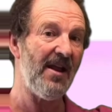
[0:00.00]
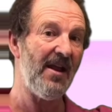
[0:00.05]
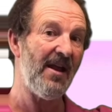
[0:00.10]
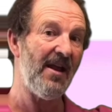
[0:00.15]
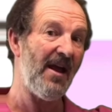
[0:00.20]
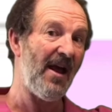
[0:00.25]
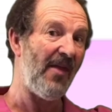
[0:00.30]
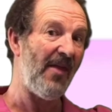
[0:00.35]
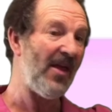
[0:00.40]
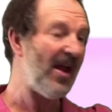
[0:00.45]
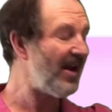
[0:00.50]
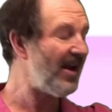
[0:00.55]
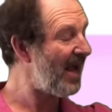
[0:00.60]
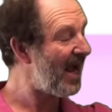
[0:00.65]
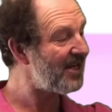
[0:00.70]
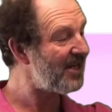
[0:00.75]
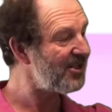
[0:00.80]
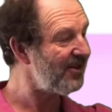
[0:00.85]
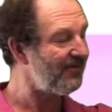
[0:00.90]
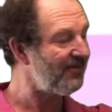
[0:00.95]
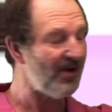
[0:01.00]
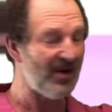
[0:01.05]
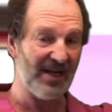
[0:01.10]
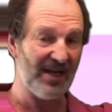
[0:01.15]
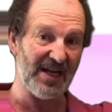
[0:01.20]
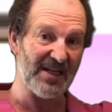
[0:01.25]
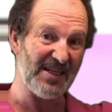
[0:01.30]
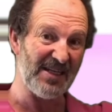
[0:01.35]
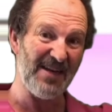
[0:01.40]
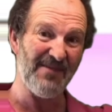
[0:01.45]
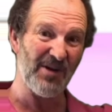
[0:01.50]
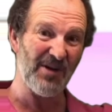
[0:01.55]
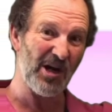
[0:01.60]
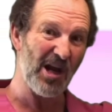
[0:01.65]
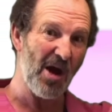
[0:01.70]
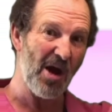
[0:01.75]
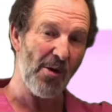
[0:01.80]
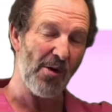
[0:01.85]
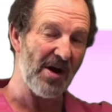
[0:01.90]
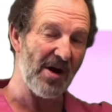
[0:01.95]
and then as the front gets even
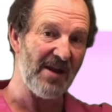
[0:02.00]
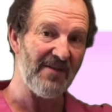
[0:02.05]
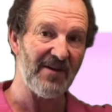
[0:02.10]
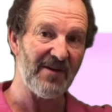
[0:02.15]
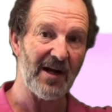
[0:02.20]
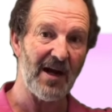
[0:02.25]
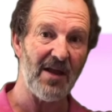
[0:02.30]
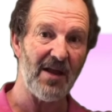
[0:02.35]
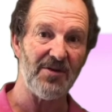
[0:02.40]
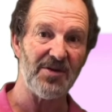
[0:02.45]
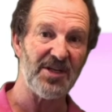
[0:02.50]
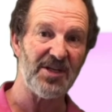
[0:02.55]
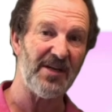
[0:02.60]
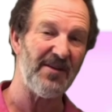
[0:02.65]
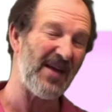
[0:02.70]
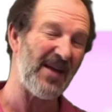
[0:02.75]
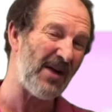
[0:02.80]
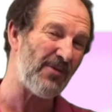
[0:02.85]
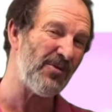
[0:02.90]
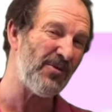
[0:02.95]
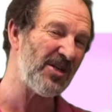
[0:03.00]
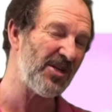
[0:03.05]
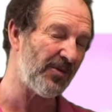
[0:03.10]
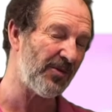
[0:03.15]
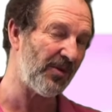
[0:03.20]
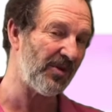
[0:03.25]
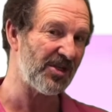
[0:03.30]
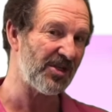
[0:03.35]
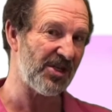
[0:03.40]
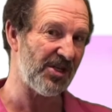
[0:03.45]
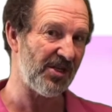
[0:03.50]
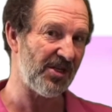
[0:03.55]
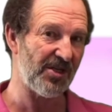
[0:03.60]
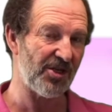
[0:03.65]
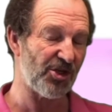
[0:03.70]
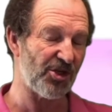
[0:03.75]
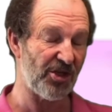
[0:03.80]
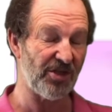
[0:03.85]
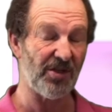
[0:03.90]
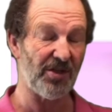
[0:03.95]
lower and even closer, that drizzle will
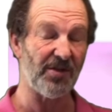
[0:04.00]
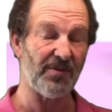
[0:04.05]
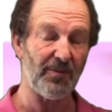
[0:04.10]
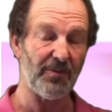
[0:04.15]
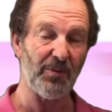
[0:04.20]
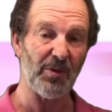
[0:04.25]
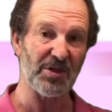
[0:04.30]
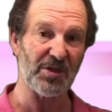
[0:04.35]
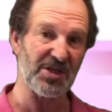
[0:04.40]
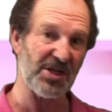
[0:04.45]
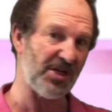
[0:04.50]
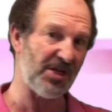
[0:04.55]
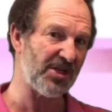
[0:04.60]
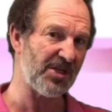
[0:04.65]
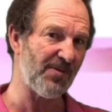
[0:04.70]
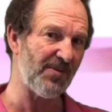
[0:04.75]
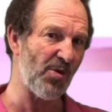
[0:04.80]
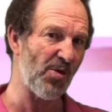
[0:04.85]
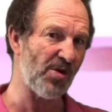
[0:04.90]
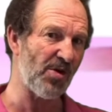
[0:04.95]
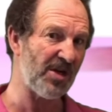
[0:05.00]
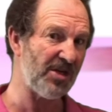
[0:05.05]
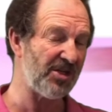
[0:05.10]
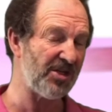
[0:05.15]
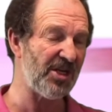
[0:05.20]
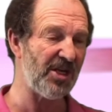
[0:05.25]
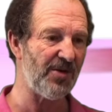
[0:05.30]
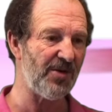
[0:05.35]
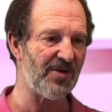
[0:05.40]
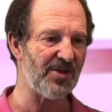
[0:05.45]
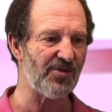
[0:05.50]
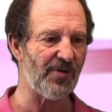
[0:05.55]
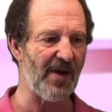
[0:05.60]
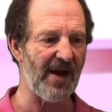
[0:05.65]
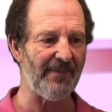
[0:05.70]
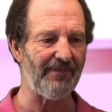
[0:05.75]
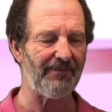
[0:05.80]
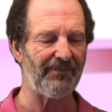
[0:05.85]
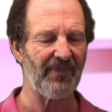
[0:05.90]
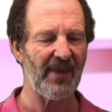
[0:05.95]
turn to more continuous
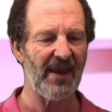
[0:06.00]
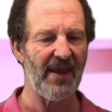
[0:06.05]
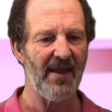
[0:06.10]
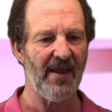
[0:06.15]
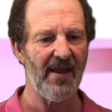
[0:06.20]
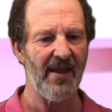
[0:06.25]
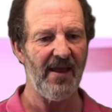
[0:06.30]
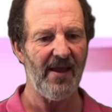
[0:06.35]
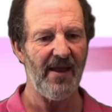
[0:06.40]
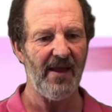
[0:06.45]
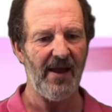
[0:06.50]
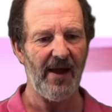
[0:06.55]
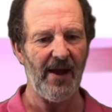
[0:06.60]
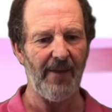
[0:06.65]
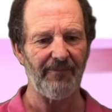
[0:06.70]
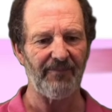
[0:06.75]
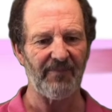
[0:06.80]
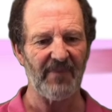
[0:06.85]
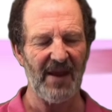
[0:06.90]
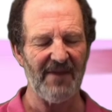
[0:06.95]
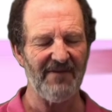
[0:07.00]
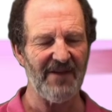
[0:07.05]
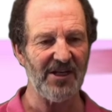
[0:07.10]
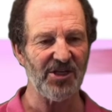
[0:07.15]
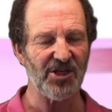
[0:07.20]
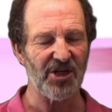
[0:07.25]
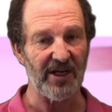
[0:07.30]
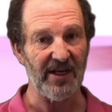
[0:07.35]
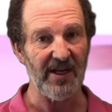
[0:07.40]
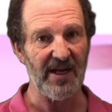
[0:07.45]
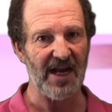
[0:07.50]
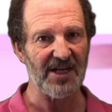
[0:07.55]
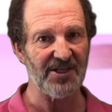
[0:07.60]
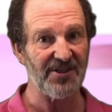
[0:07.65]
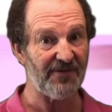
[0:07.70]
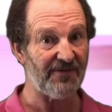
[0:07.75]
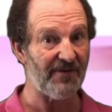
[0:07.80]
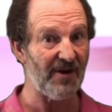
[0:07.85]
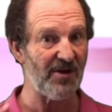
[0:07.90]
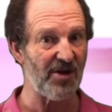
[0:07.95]
rain. Eventually, as the
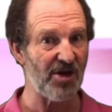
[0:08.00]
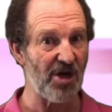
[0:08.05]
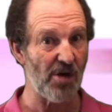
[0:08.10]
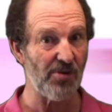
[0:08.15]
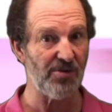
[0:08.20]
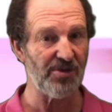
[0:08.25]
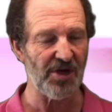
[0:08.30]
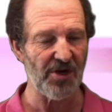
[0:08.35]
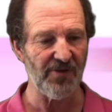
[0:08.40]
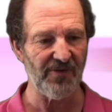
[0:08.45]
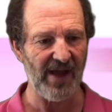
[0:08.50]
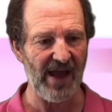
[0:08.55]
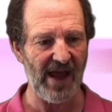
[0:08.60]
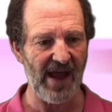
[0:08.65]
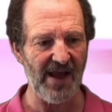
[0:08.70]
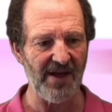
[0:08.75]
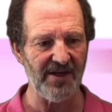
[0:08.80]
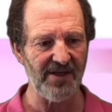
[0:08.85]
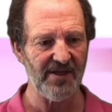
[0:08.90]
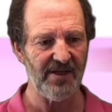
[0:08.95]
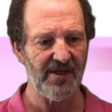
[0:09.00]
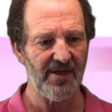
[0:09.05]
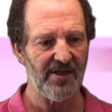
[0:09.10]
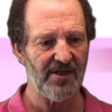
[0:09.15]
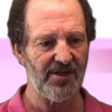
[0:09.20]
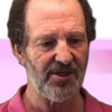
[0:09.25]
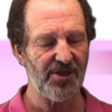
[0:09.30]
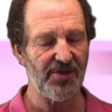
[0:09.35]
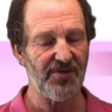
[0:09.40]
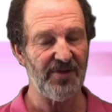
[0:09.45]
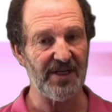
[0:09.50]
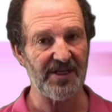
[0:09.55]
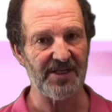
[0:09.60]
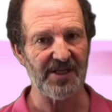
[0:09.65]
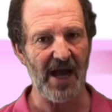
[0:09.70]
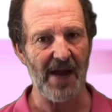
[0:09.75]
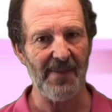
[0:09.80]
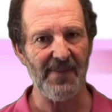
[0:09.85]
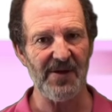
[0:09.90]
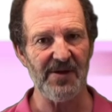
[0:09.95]
front goes overhead, two things
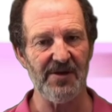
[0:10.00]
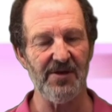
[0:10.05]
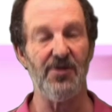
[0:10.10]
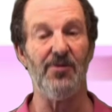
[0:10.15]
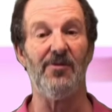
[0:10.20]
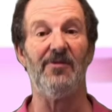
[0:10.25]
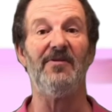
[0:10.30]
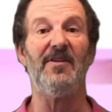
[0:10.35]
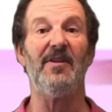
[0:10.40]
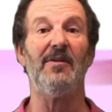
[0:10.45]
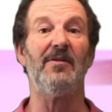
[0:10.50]
happen. You'll feel the